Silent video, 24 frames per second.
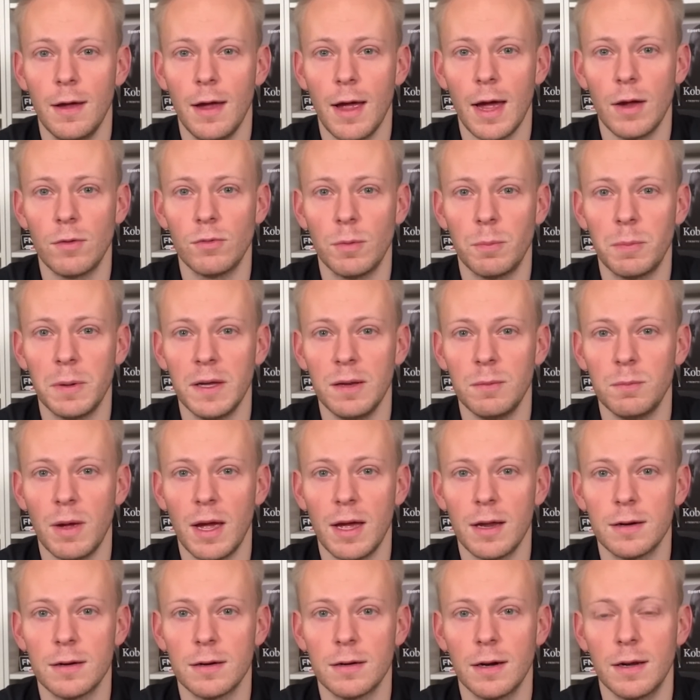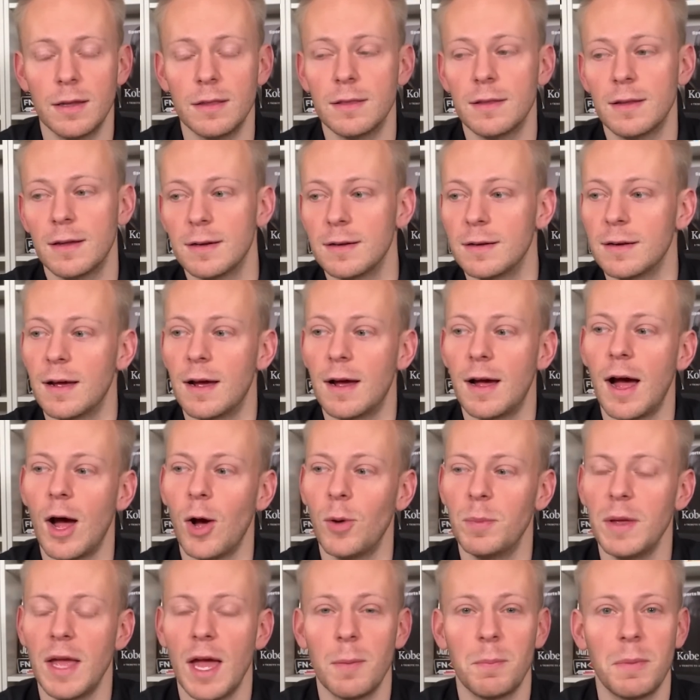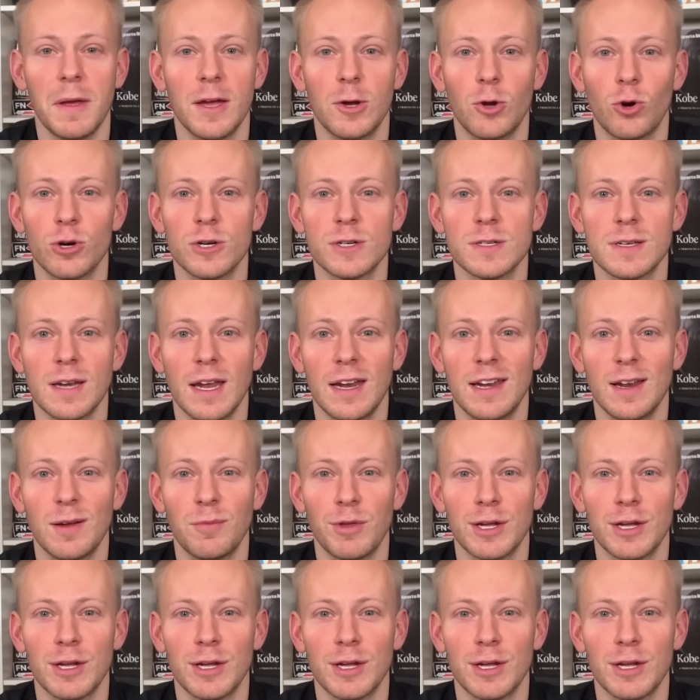at Rapien Manor, and then I'll be at Paycor Stadium.